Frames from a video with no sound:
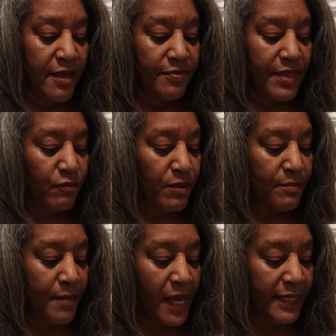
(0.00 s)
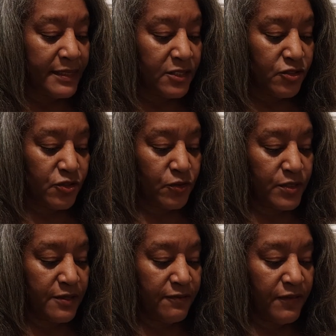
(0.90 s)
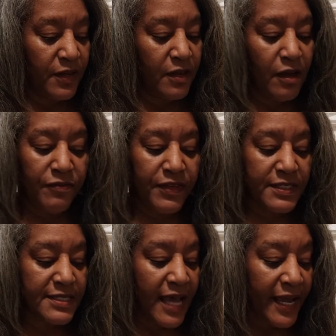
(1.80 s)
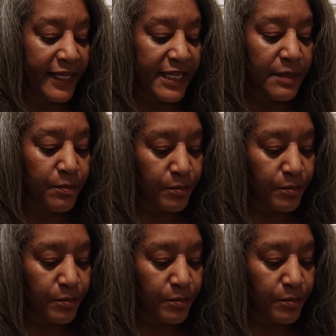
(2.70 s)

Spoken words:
they reminded Joseph of the tiny